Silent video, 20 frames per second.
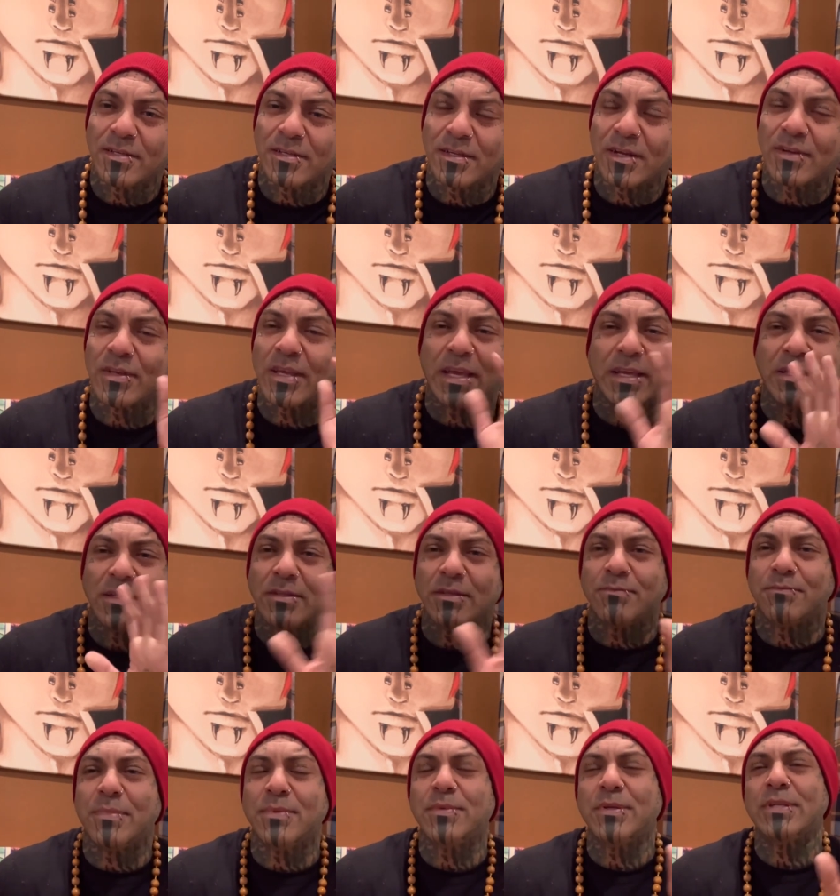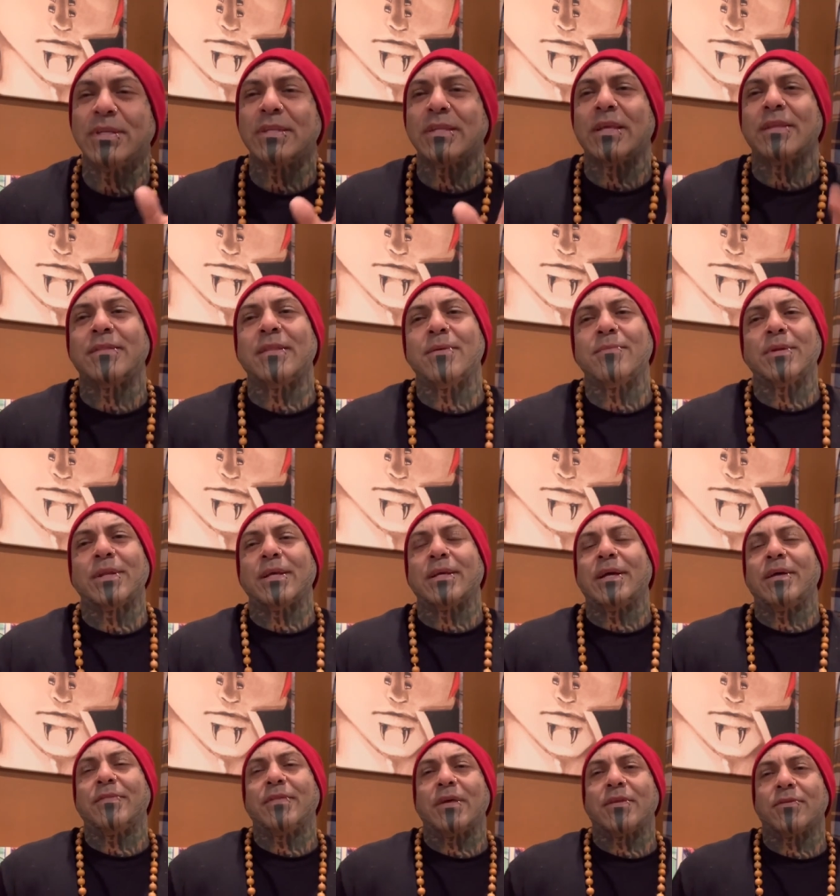Okay, maybe you didn't get that, but I
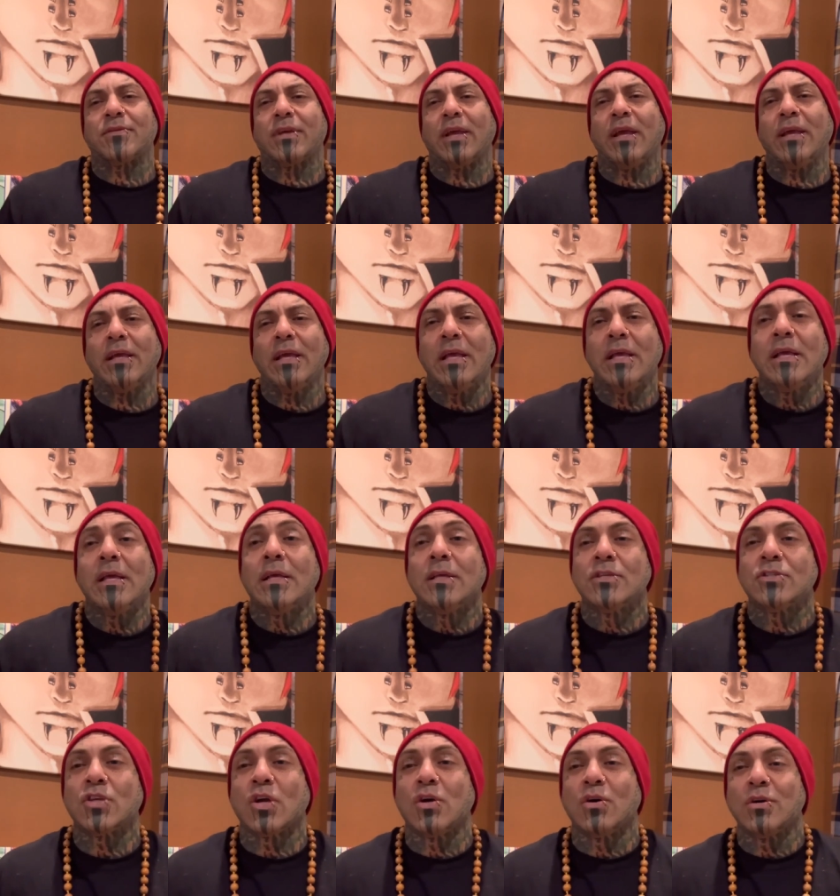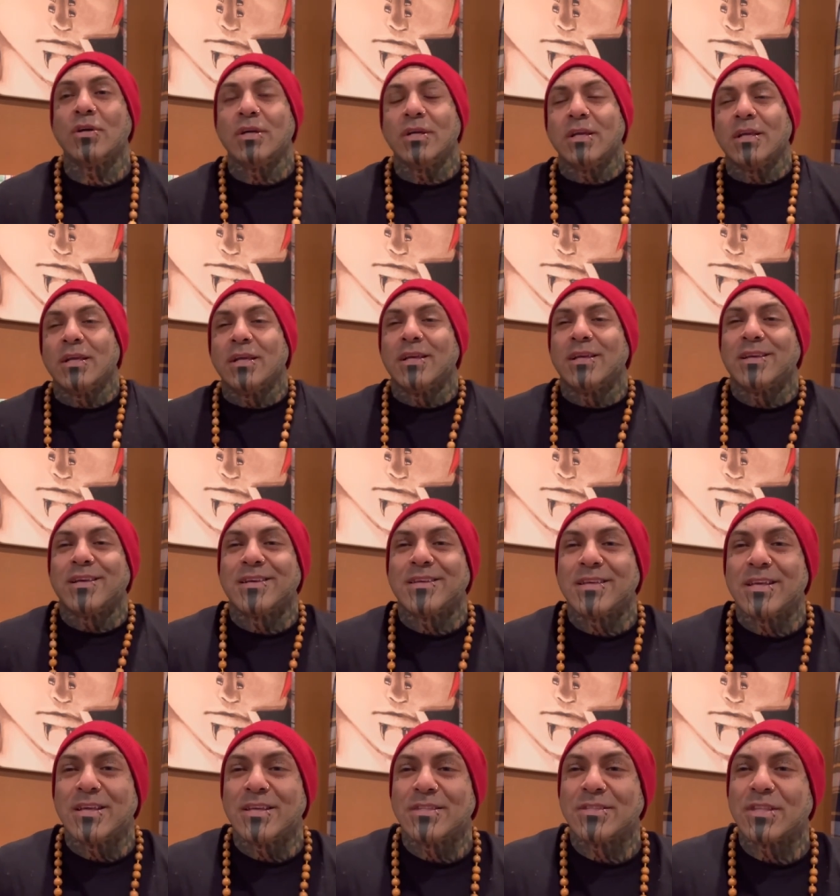got that, okay? So,
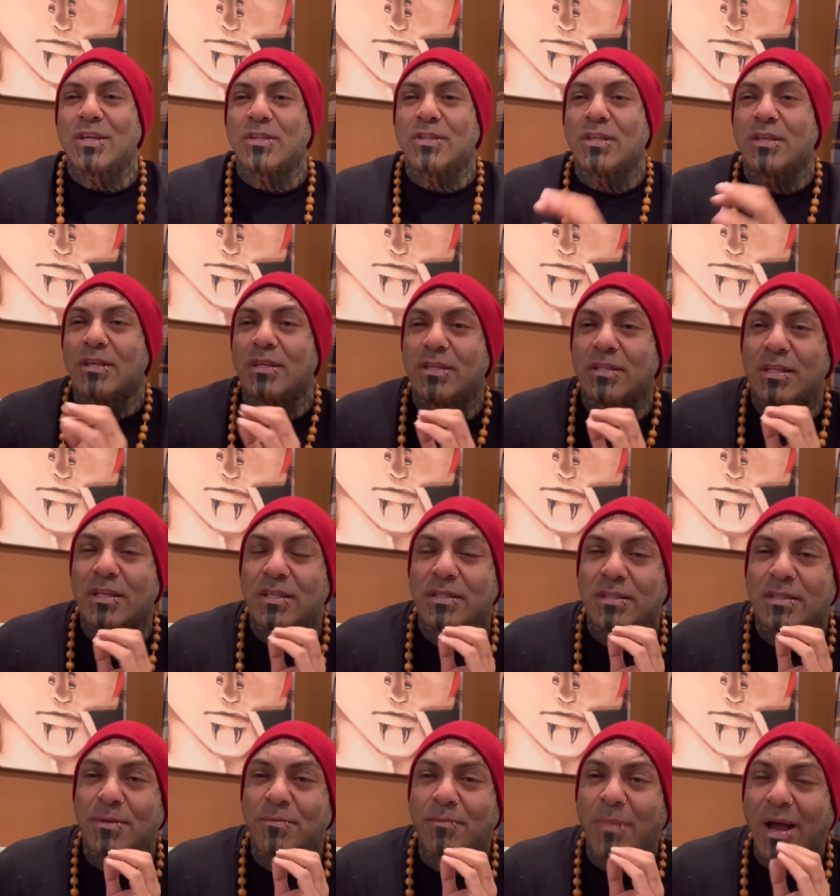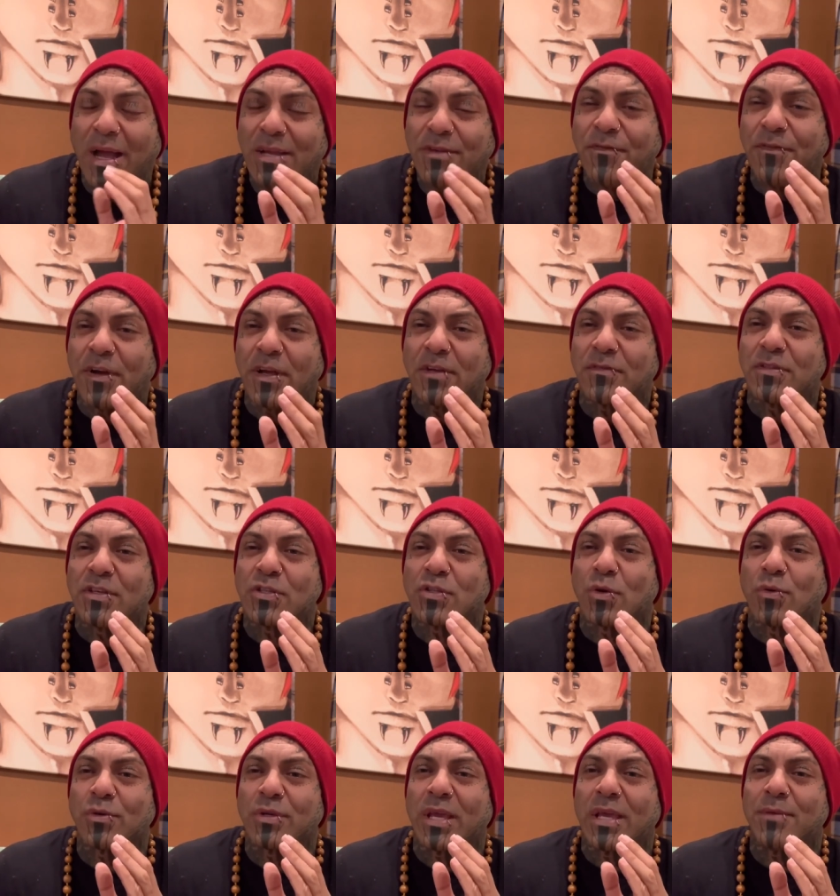the, the mind of this
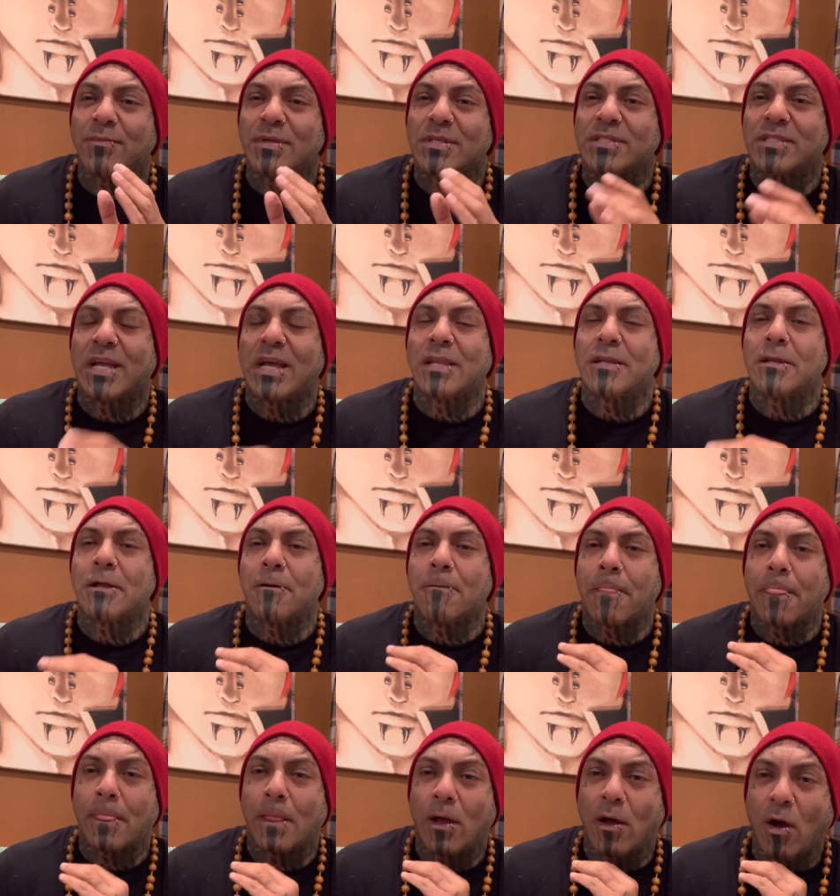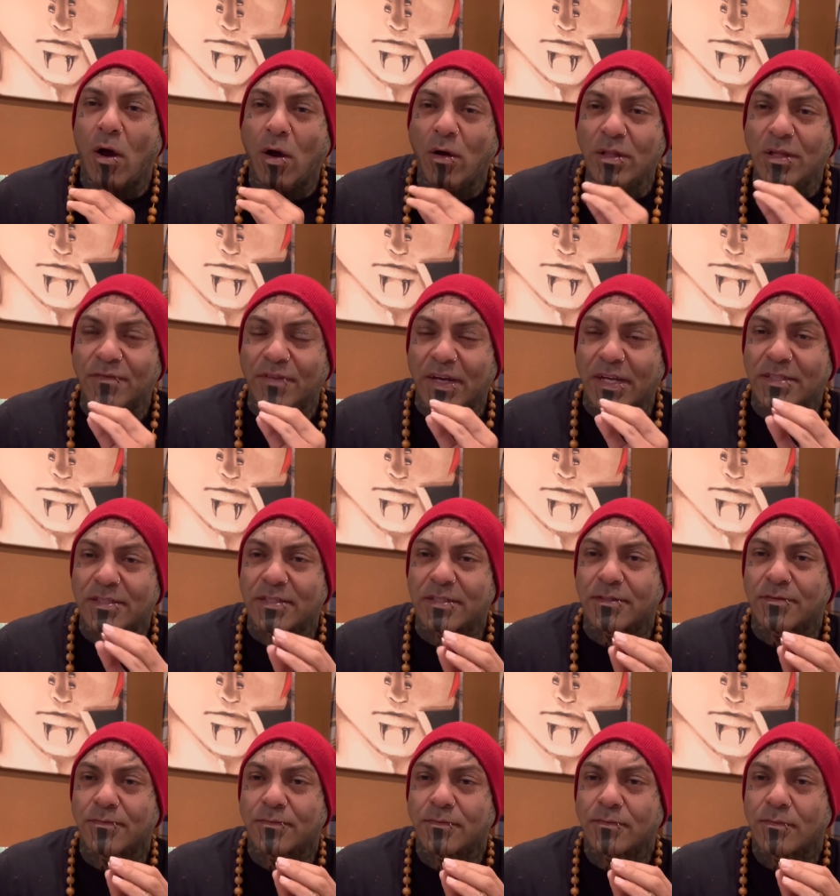whole game is that all of
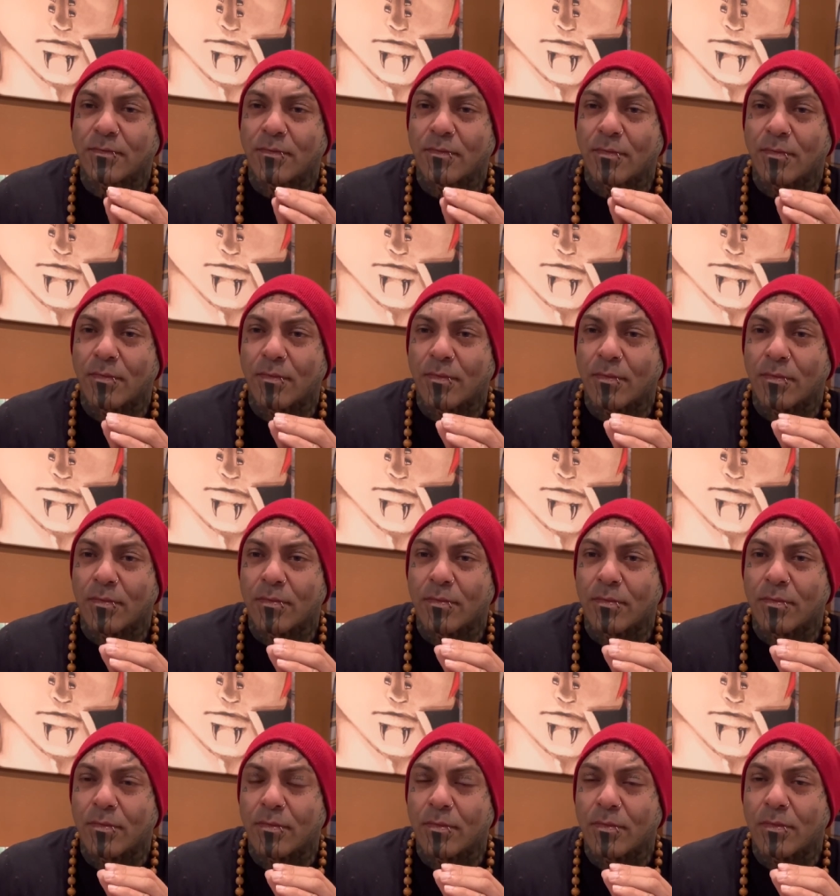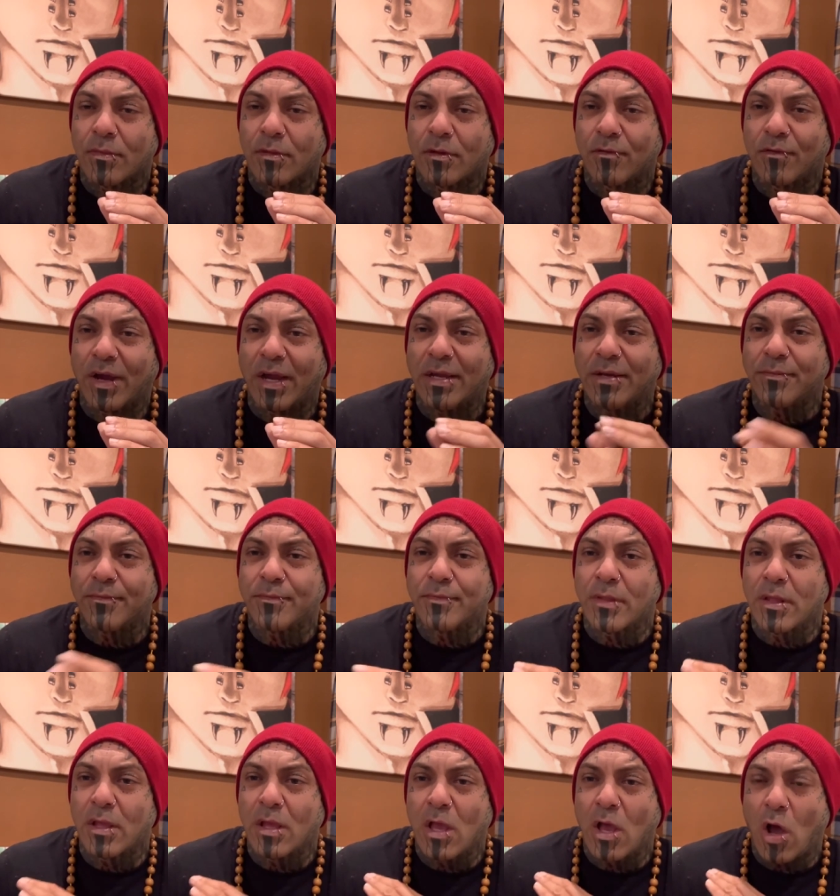us, right,
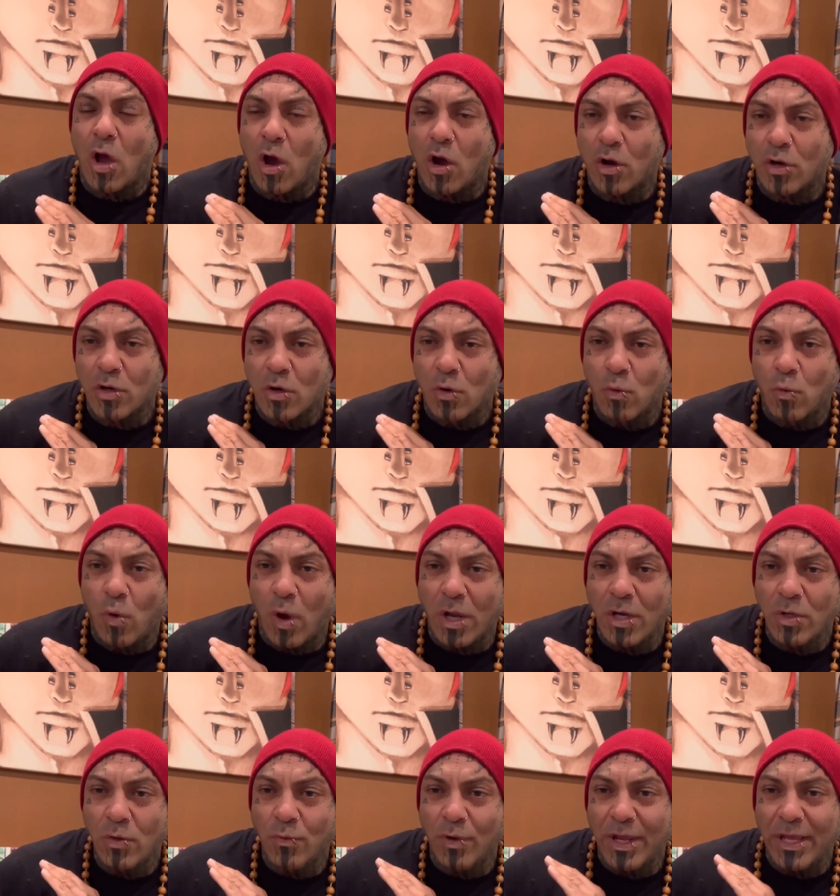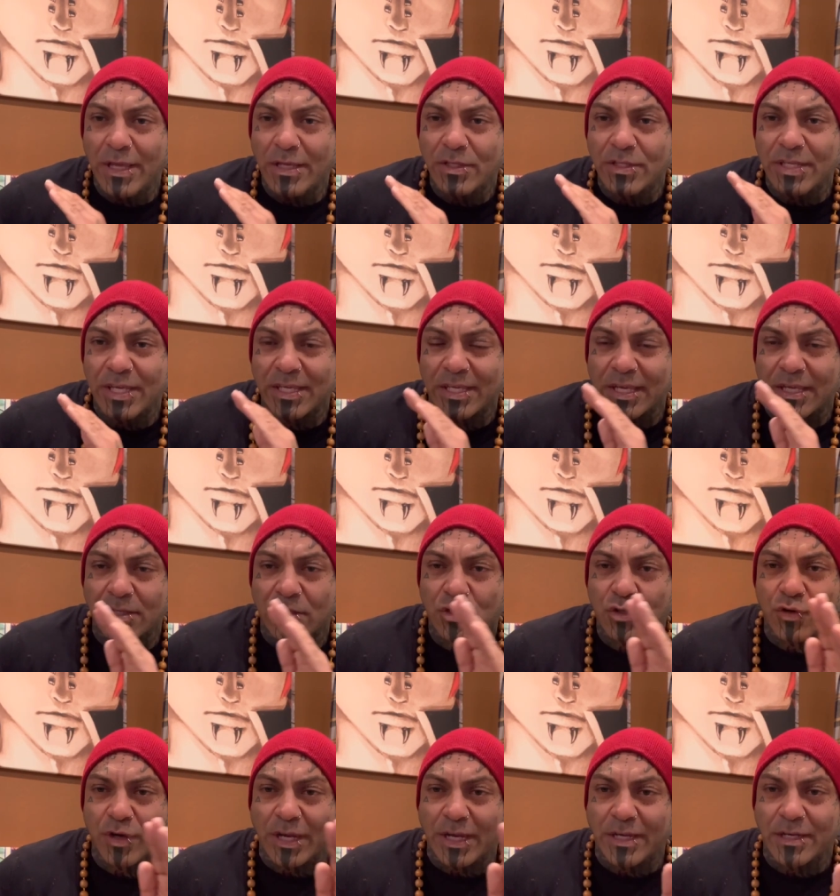are on a one-way ticket
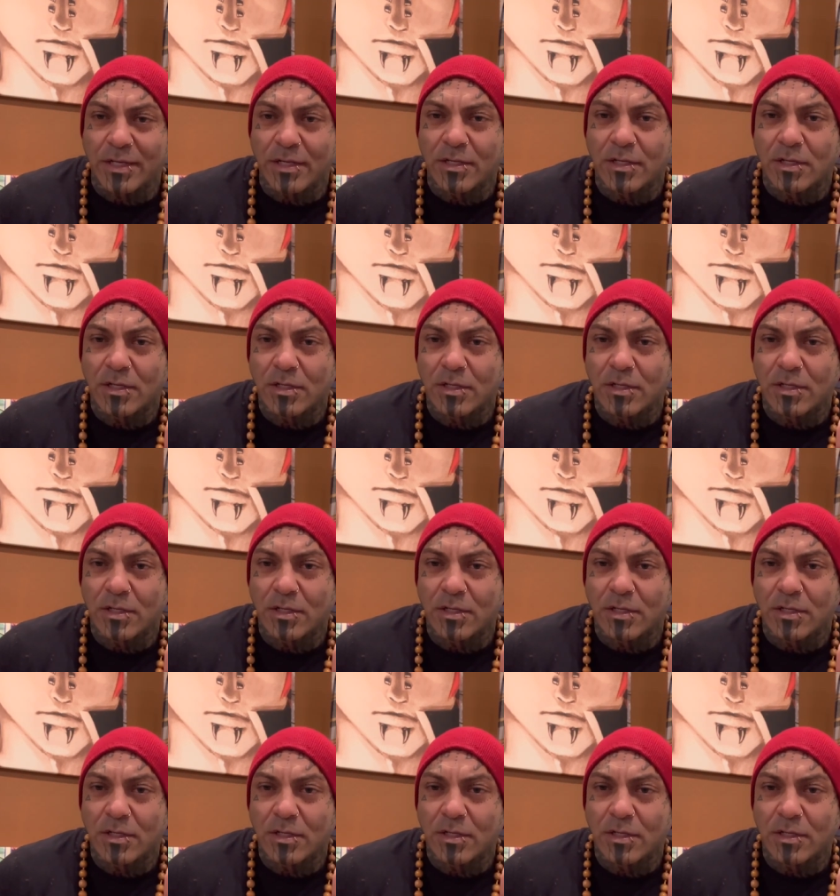train,